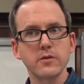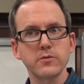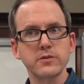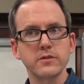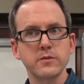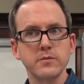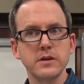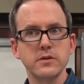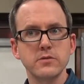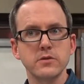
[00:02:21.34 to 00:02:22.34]
What does it
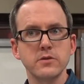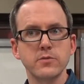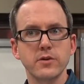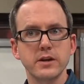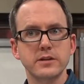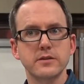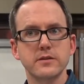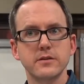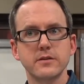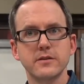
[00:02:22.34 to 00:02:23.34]
mean to enumerate?
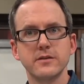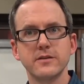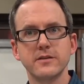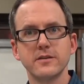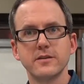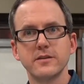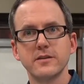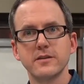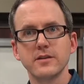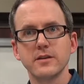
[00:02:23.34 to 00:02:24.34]
List them.
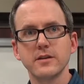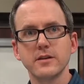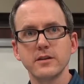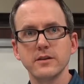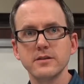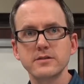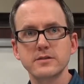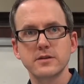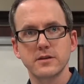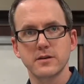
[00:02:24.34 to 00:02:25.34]

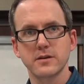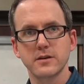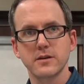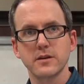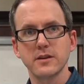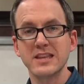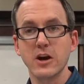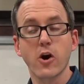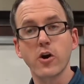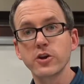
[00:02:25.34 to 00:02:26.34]
List
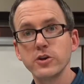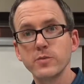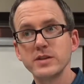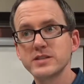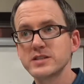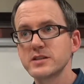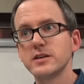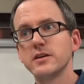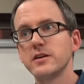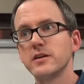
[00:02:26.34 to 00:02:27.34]
the arguments
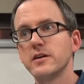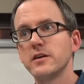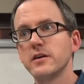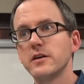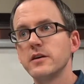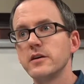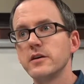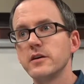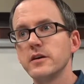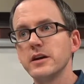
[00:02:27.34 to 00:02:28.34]

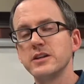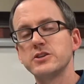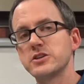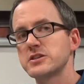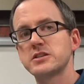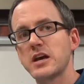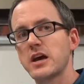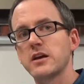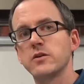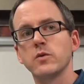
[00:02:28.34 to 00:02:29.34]
it just
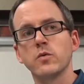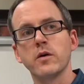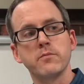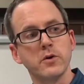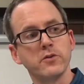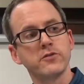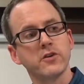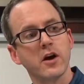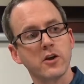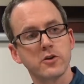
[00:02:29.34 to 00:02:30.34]
said what
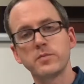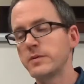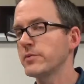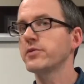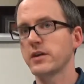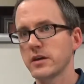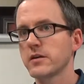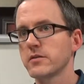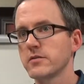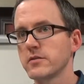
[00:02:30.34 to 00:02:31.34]
most other people
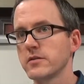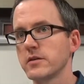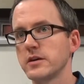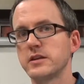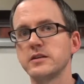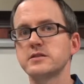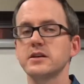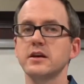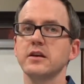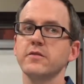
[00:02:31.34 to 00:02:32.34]
think. It then
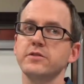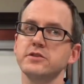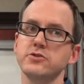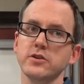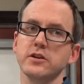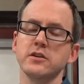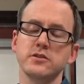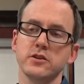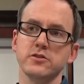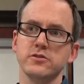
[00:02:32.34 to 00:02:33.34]
said, if the strict
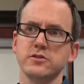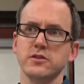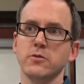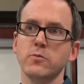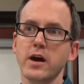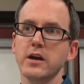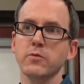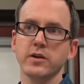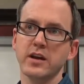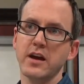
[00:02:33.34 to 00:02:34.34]
constructionists are
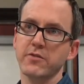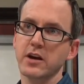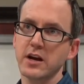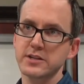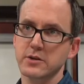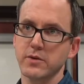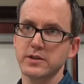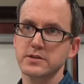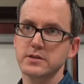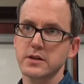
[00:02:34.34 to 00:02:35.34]
right, we're going to have a
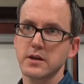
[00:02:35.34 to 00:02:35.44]
consequence,